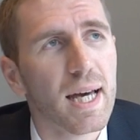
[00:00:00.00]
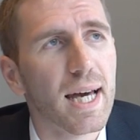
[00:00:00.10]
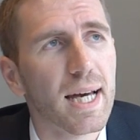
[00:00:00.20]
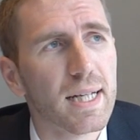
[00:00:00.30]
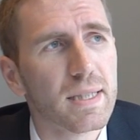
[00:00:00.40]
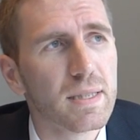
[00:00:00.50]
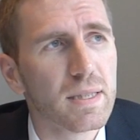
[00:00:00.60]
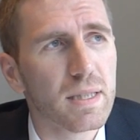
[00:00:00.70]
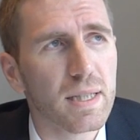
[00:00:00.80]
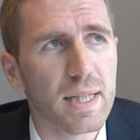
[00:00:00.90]

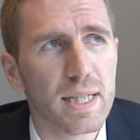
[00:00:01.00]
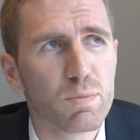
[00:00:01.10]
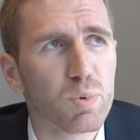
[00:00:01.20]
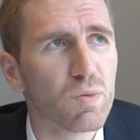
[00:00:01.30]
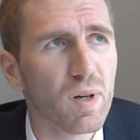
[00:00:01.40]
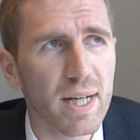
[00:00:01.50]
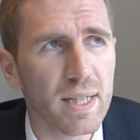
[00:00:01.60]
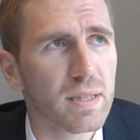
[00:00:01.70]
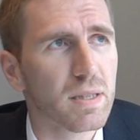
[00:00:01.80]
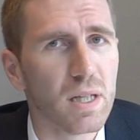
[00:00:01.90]
And it
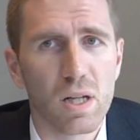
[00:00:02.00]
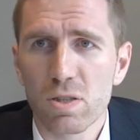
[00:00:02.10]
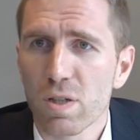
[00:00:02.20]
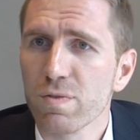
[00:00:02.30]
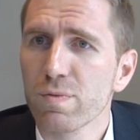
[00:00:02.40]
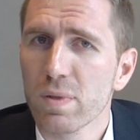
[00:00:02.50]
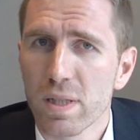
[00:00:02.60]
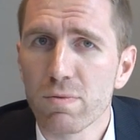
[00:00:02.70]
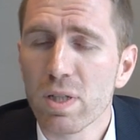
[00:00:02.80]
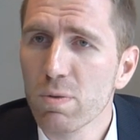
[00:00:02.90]
provided a lot of
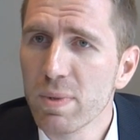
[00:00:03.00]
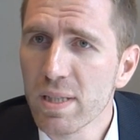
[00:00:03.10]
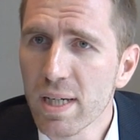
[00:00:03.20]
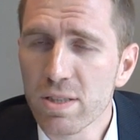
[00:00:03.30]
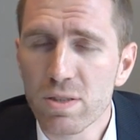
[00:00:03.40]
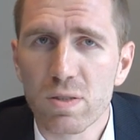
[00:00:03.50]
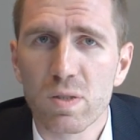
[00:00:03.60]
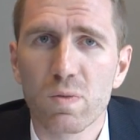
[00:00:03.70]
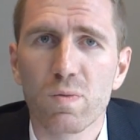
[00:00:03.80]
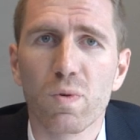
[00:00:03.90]

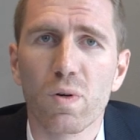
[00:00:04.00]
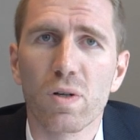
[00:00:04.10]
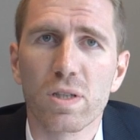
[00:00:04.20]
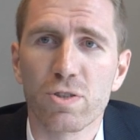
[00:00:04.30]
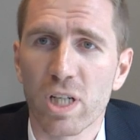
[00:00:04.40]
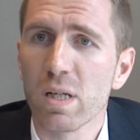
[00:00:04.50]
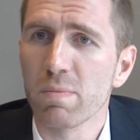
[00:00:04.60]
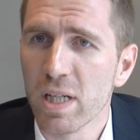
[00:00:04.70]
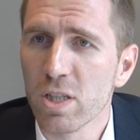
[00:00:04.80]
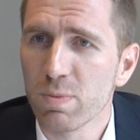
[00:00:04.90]
recommendations for the general
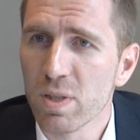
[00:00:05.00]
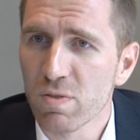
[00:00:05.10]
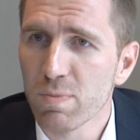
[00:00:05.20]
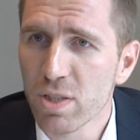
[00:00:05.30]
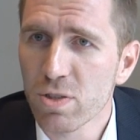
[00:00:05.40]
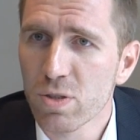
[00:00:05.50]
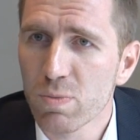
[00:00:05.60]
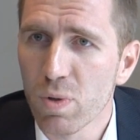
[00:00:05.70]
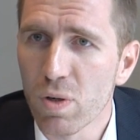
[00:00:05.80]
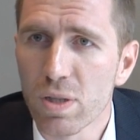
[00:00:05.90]
management of budget
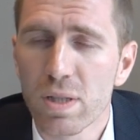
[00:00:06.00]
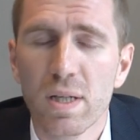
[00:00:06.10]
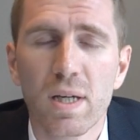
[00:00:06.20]
support.